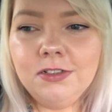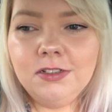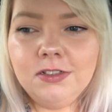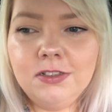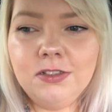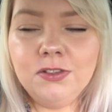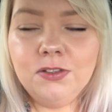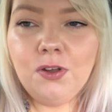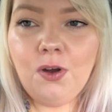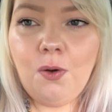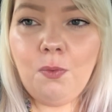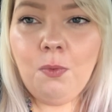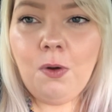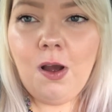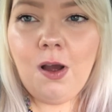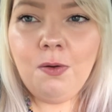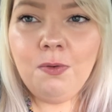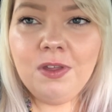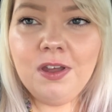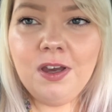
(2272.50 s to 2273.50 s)
it's not
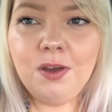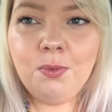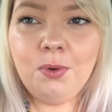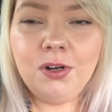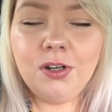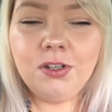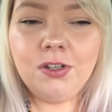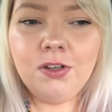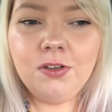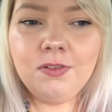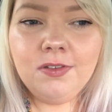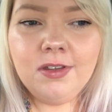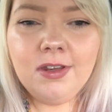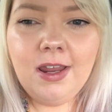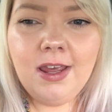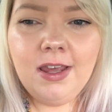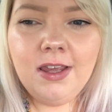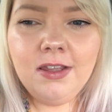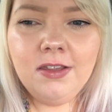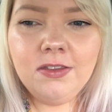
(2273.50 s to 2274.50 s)
what I really want to do
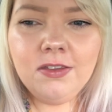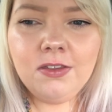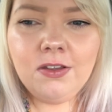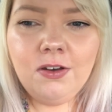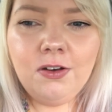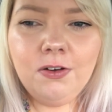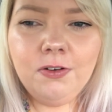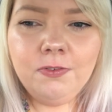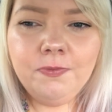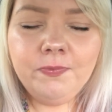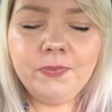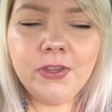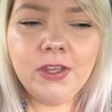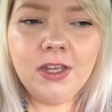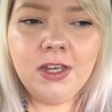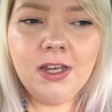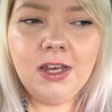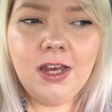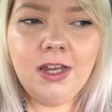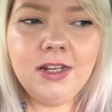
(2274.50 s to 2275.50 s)
today. So
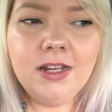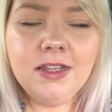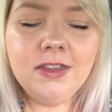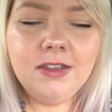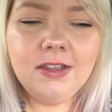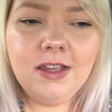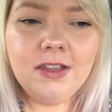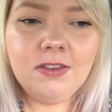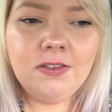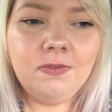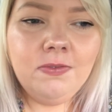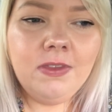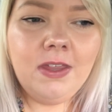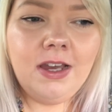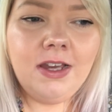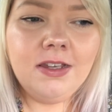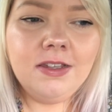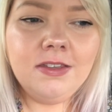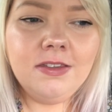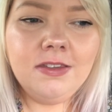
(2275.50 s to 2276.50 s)
I need to get some
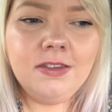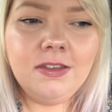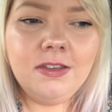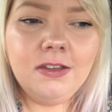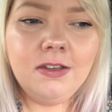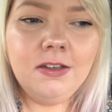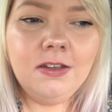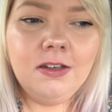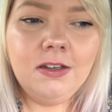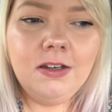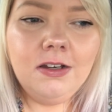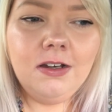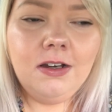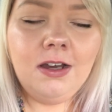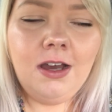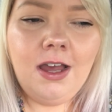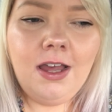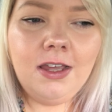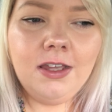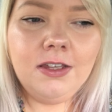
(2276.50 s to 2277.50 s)
nice,
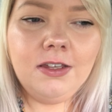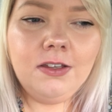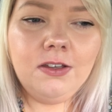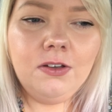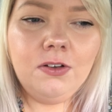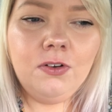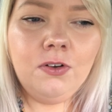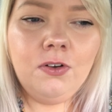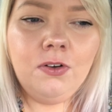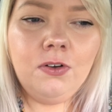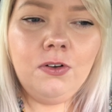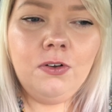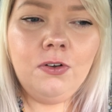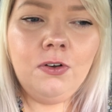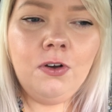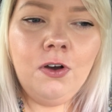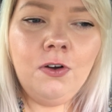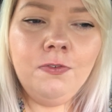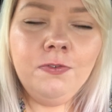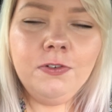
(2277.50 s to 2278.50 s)
like,
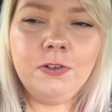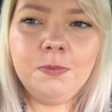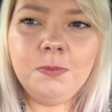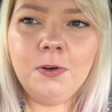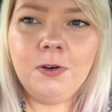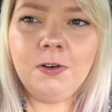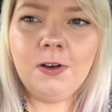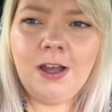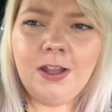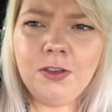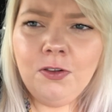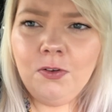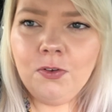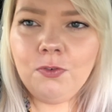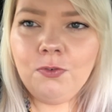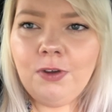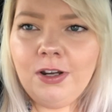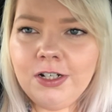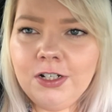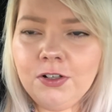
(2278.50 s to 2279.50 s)
comfortable, like not
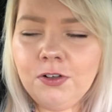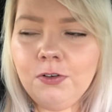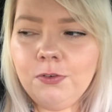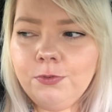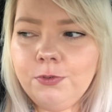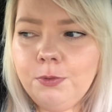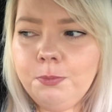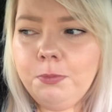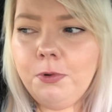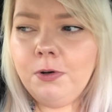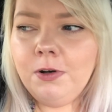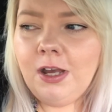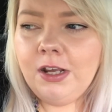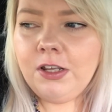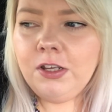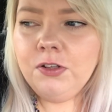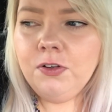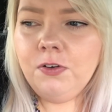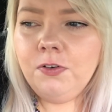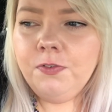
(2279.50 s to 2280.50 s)
granny comfortable,
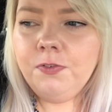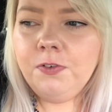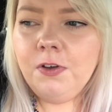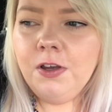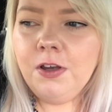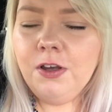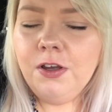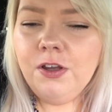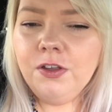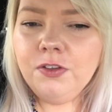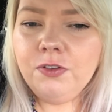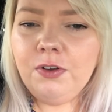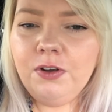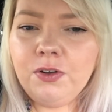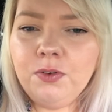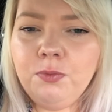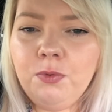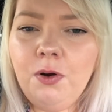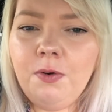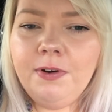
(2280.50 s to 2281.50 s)
like enough so I
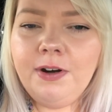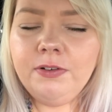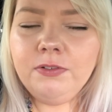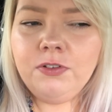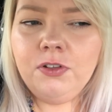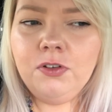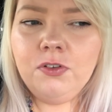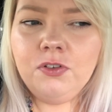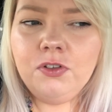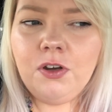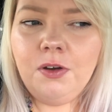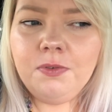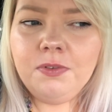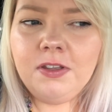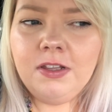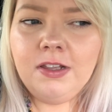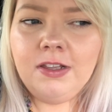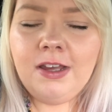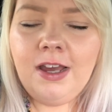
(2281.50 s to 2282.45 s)
could walk around two shops in